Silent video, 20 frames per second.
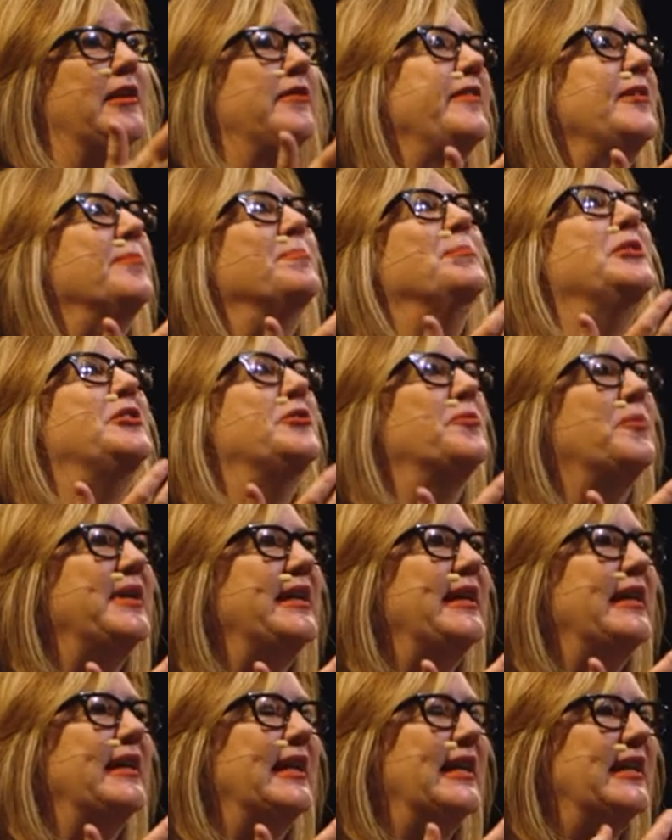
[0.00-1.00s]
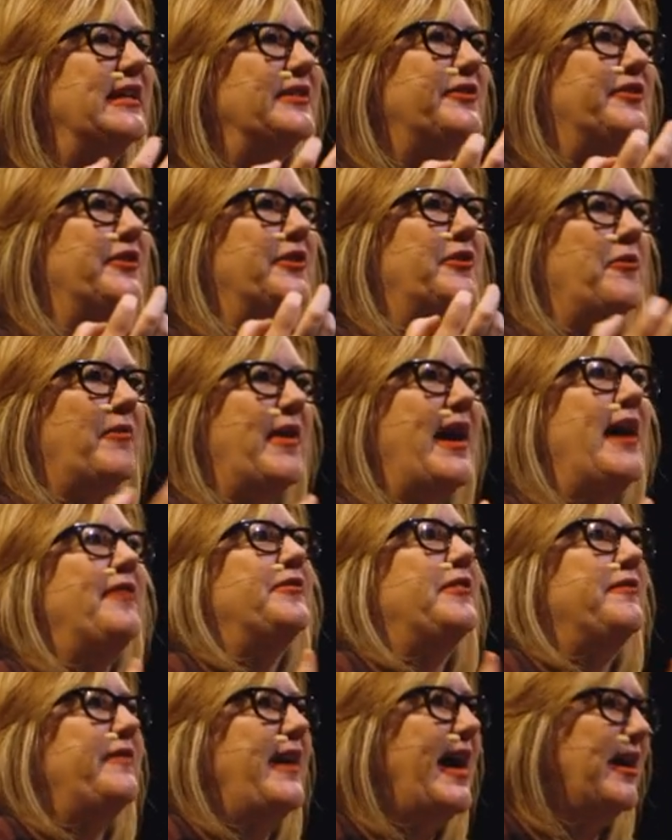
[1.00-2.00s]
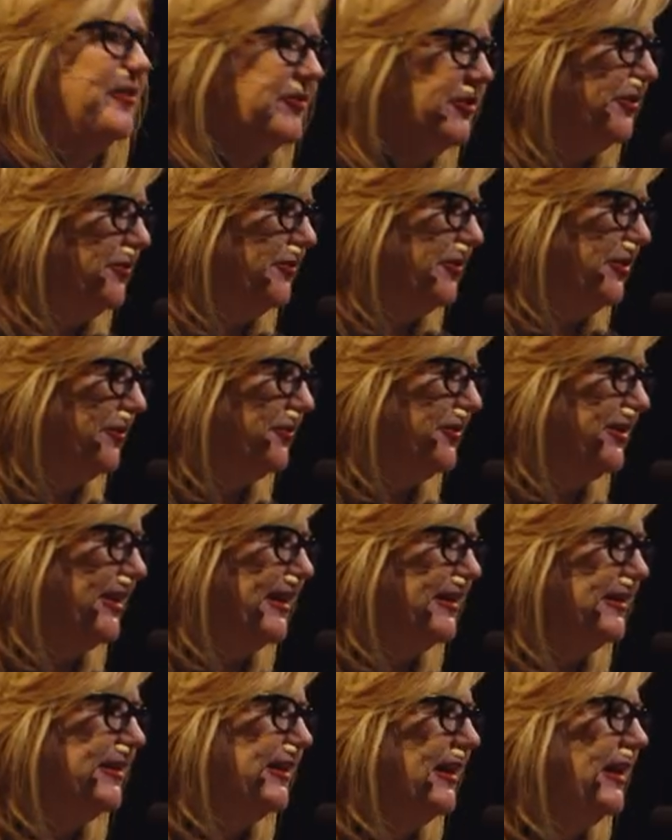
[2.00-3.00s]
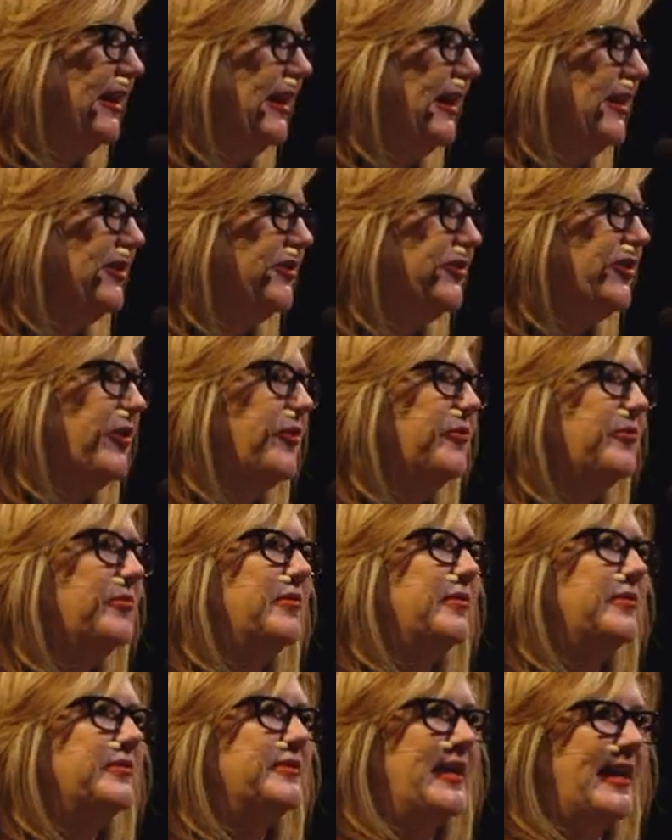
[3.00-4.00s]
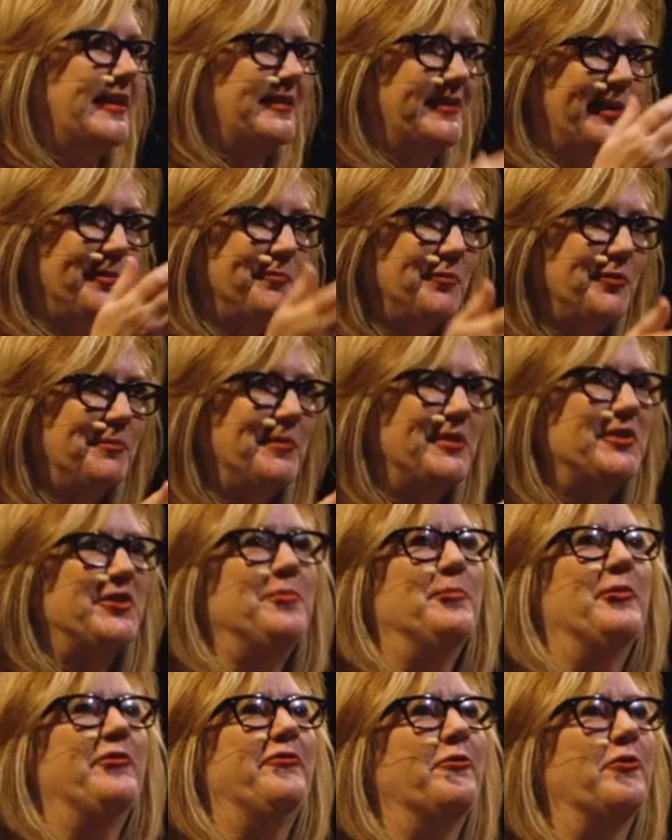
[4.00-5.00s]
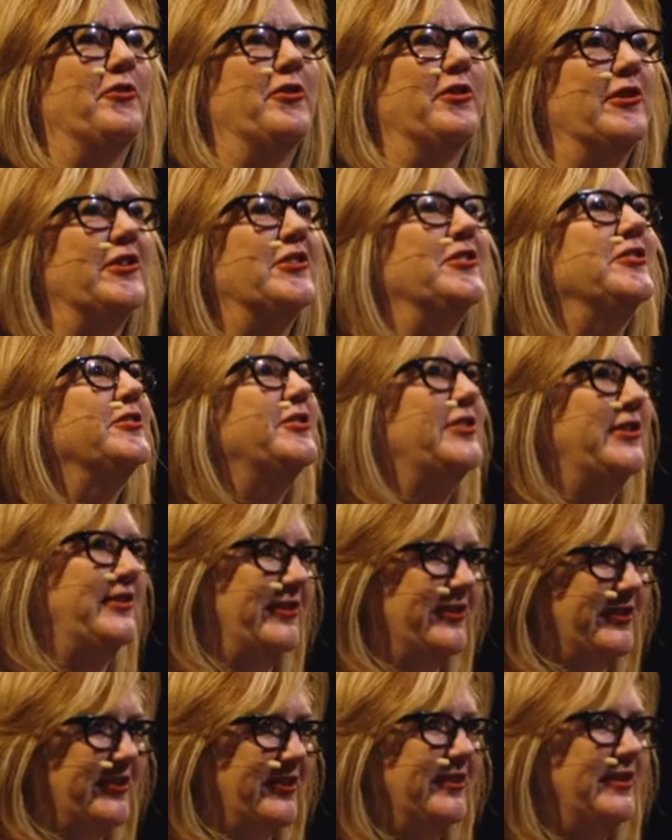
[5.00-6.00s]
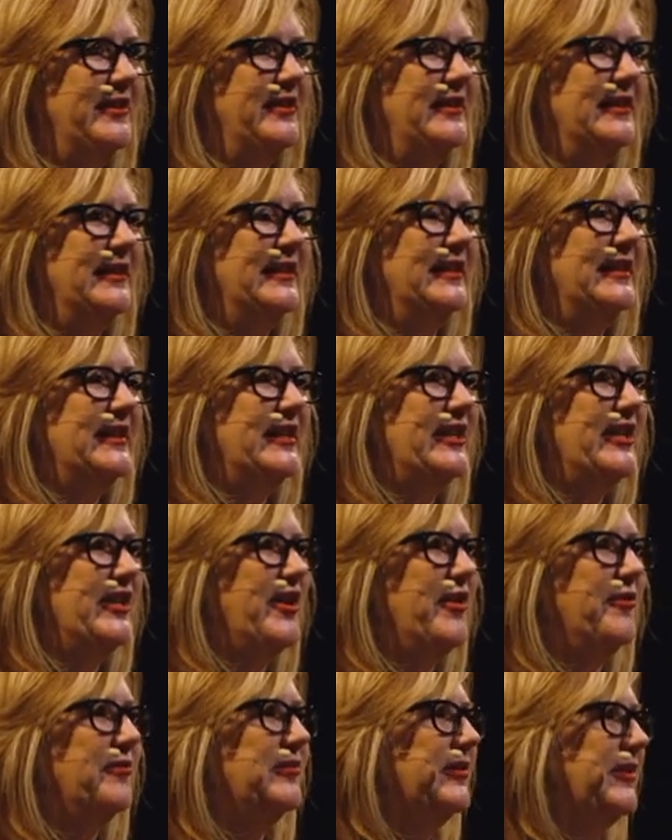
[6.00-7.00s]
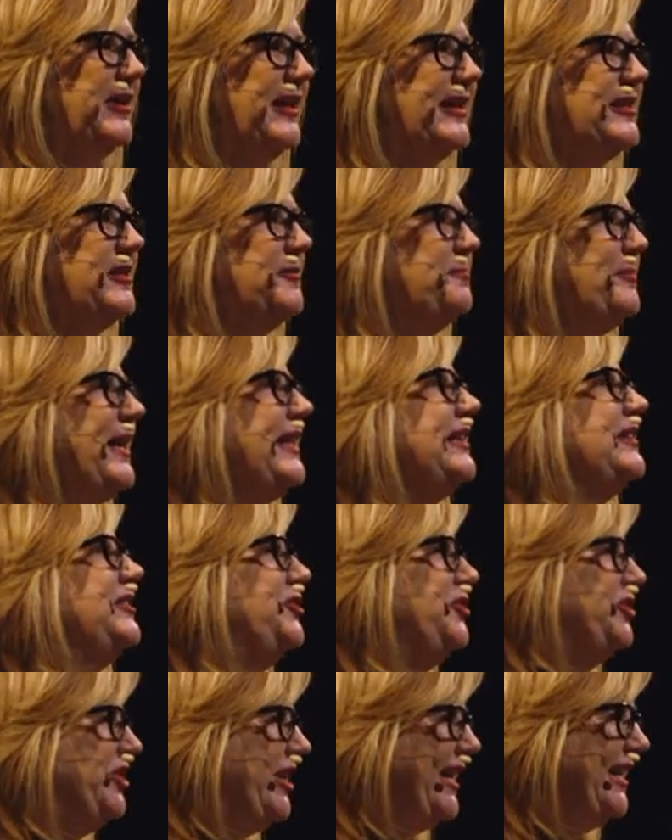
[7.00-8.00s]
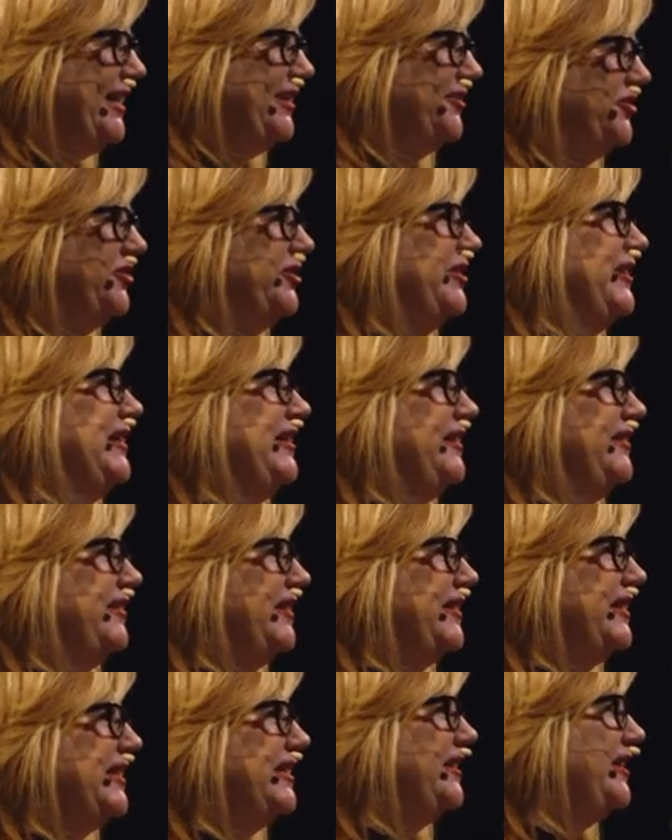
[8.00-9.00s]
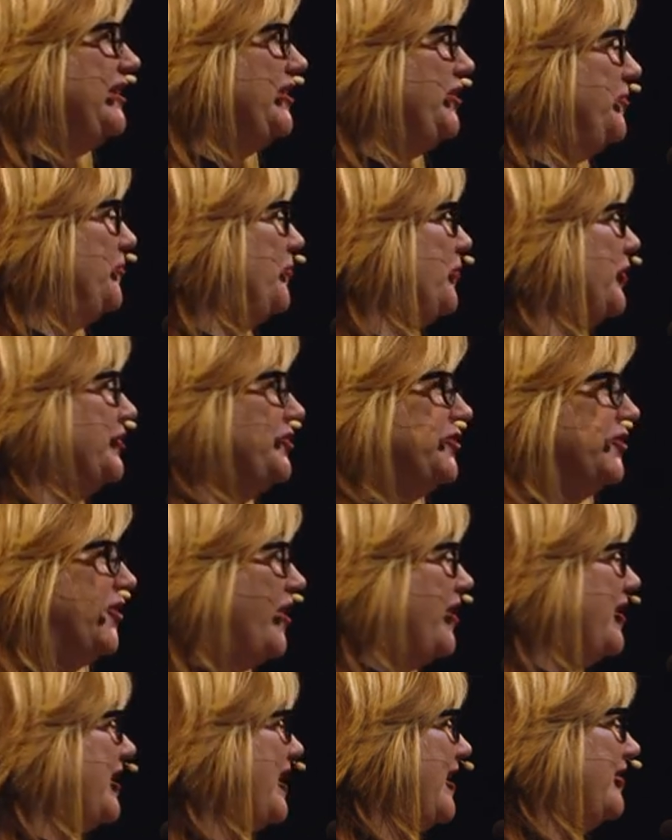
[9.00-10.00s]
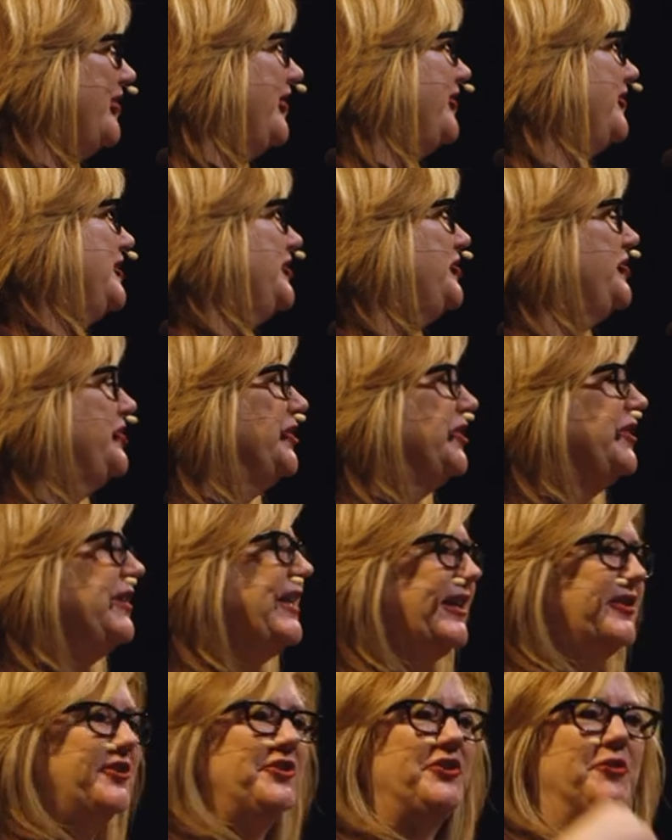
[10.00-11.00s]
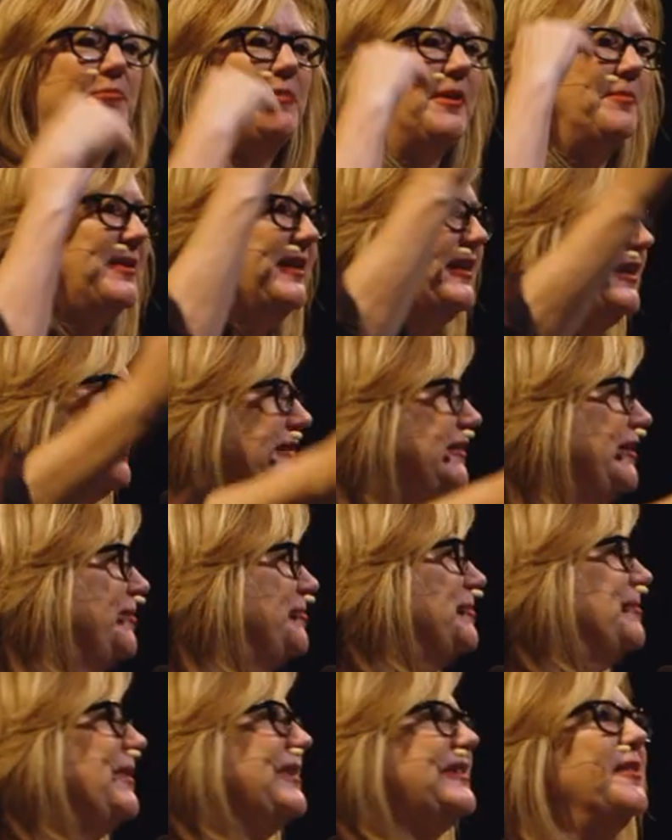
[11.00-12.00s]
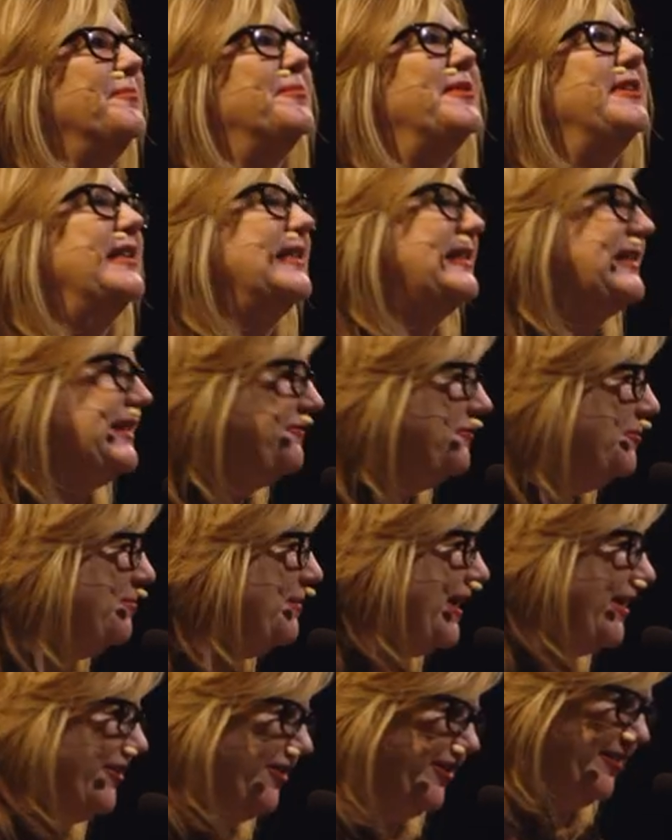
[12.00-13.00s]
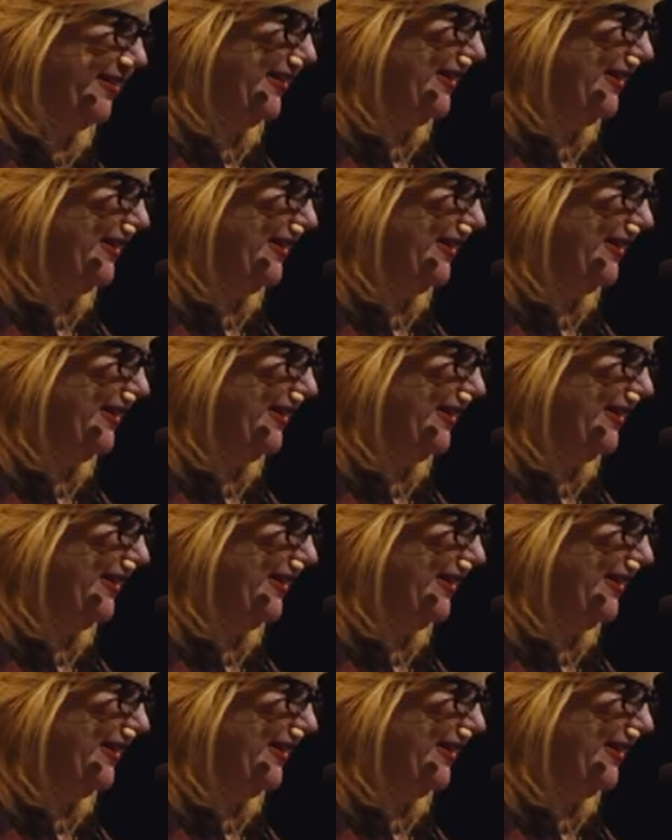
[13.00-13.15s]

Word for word: of in between, and it's the craft of how you use it. So, as someone mentioned before, learn to learn. You know, expect change. The thing that you worked your heart out on this year, next year may be eclipsed by something that's even better.